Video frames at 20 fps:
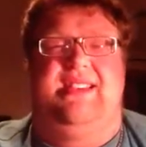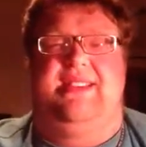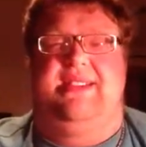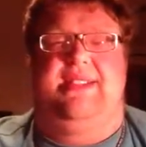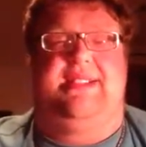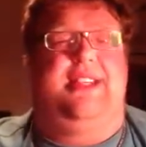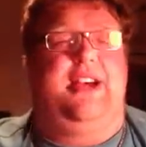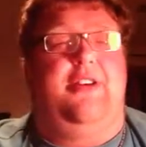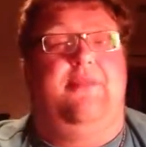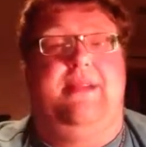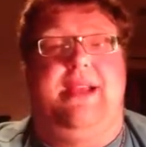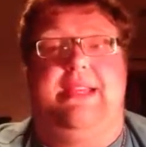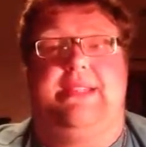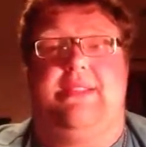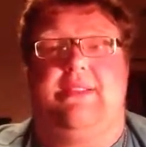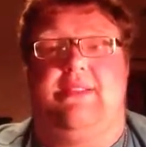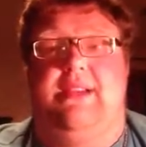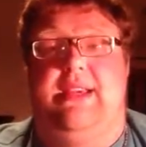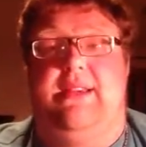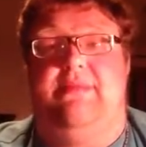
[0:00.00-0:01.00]
So
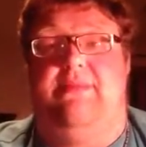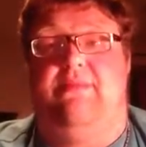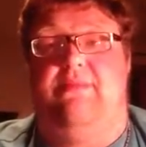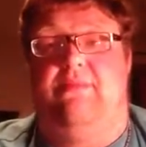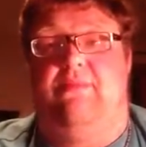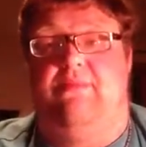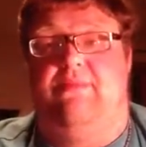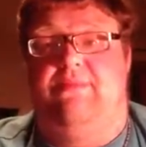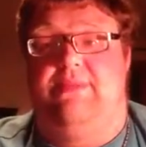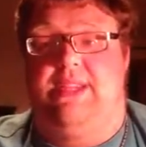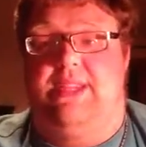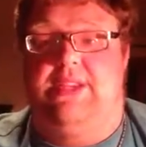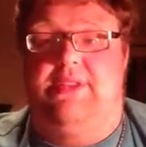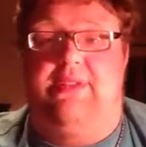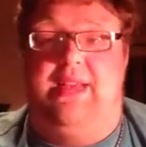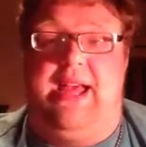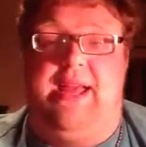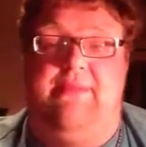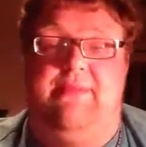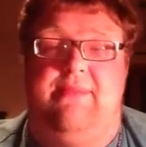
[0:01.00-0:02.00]
basically, to do
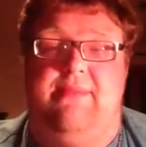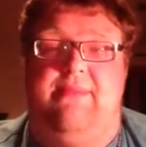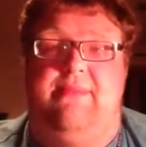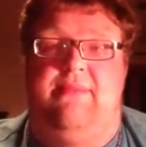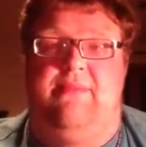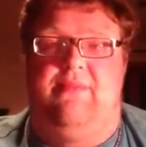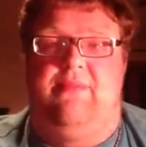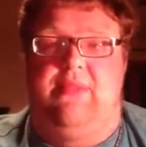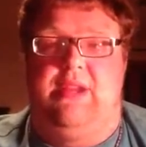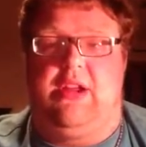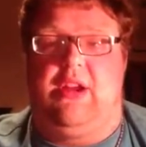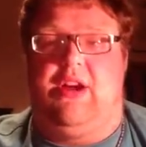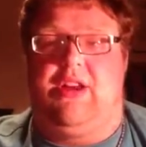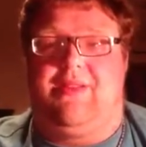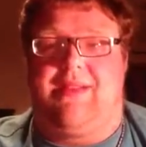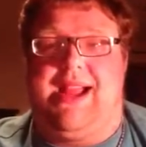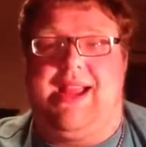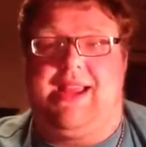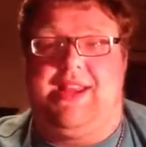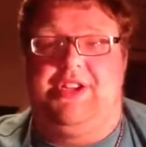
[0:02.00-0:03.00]
that, we call it
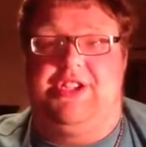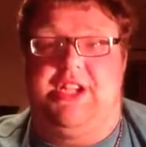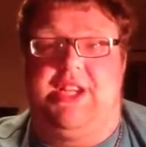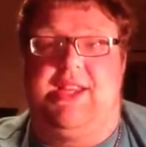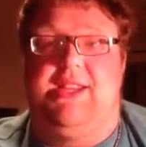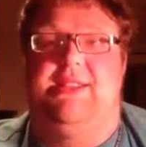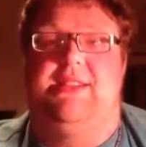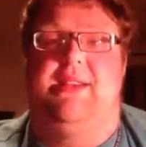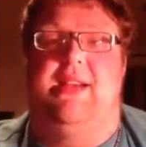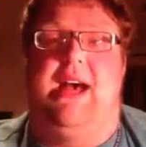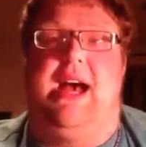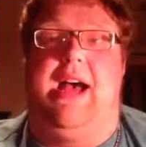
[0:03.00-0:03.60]
racking chickens.